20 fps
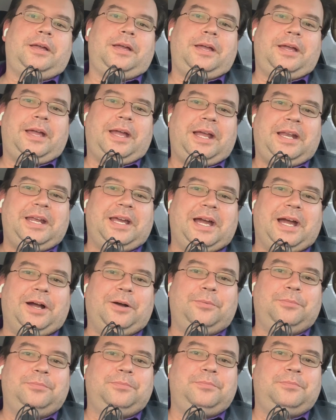Anyhow,
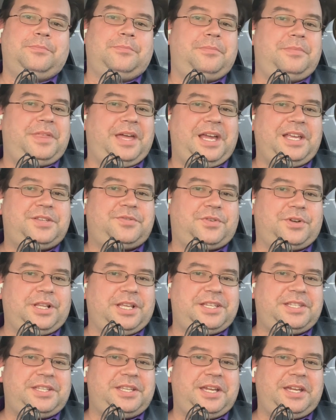thanks for
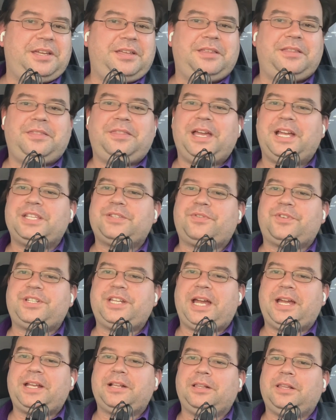listening. Thanks for
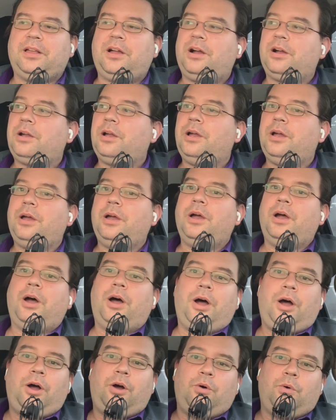tagging along.
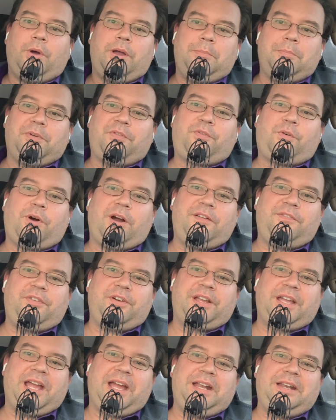Oh, and before I
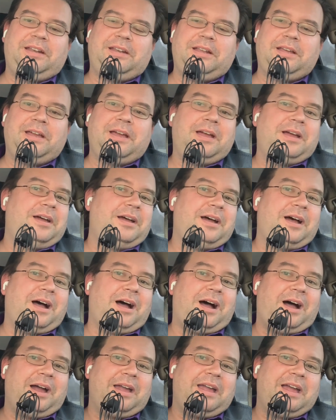forget,
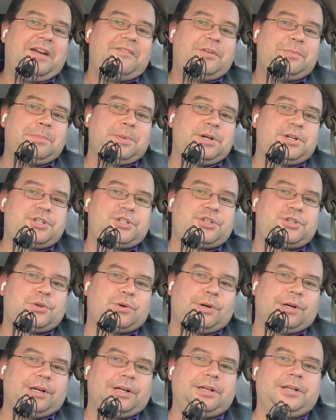I have a merch
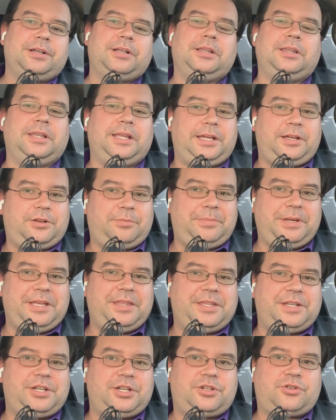store. Link will be in the
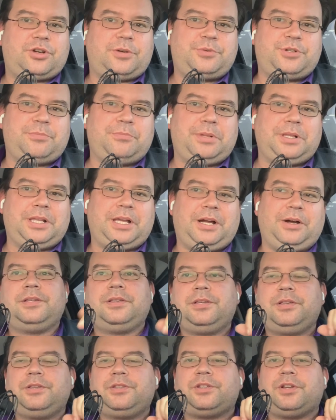description below.
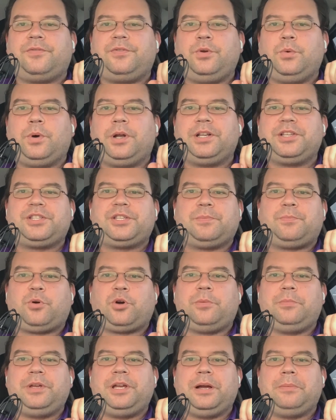So if you want to support
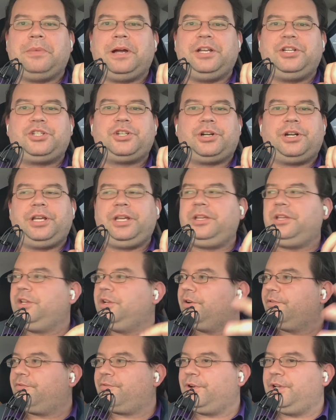me on my journey, you're
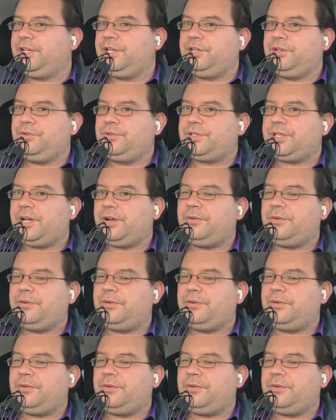free to do so.